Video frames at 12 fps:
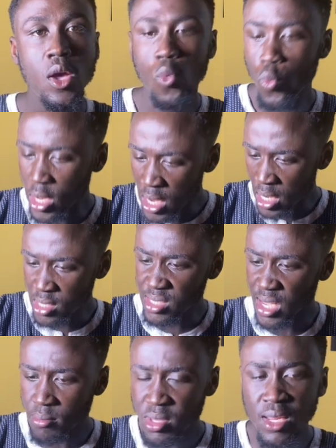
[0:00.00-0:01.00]
We need
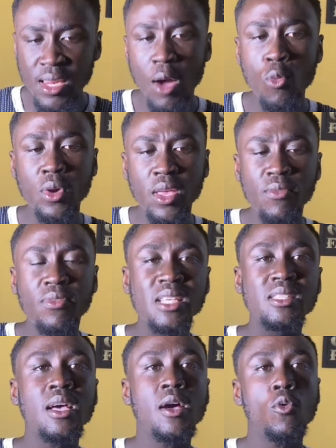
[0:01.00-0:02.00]
something that will give
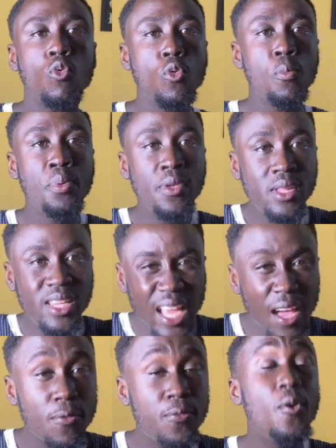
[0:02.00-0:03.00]
us, will be
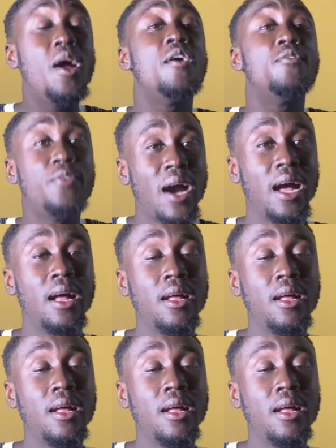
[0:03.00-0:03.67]
there forever.